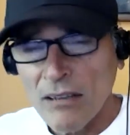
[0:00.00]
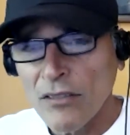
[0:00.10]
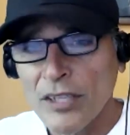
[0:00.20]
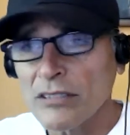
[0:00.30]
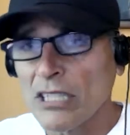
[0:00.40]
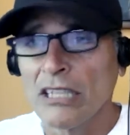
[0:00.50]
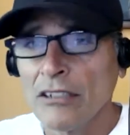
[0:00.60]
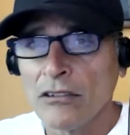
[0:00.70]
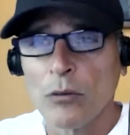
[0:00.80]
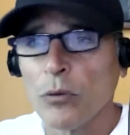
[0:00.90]
this
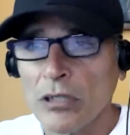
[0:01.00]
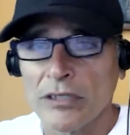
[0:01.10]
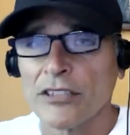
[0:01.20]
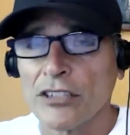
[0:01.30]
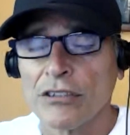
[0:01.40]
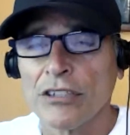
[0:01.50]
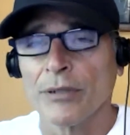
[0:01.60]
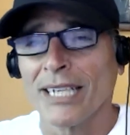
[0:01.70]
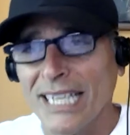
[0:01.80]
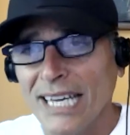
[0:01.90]
clinical work that you do.
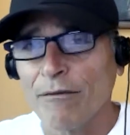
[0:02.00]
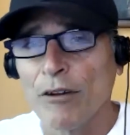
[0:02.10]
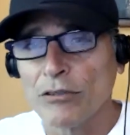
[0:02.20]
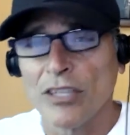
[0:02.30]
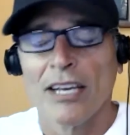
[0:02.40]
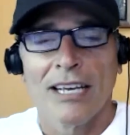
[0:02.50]
And again, folks,